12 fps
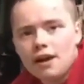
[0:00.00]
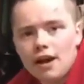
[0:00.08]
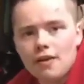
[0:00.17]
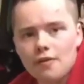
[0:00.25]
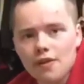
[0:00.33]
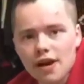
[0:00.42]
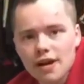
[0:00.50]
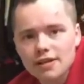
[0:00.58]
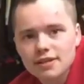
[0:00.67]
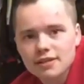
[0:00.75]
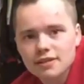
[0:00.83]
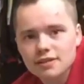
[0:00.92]
And
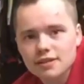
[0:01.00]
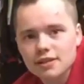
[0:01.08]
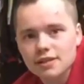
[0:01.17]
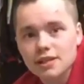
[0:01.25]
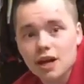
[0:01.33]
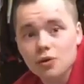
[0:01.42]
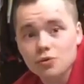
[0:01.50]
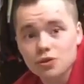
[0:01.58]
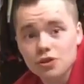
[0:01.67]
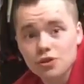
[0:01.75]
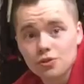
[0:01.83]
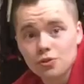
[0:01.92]
that is how
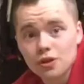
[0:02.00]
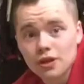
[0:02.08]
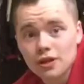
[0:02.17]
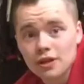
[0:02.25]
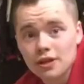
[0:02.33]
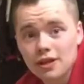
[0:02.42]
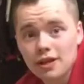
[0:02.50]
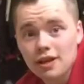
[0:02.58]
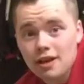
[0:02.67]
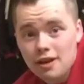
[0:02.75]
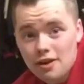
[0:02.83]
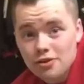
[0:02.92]
to
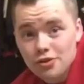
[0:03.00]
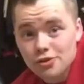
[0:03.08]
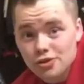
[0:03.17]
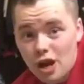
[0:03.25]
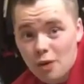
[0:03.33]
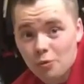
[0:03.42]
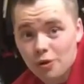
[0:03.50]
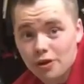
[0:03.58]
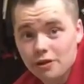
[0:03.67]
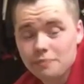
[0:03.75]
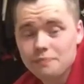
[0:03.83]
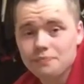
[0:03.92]
use an ab wheel.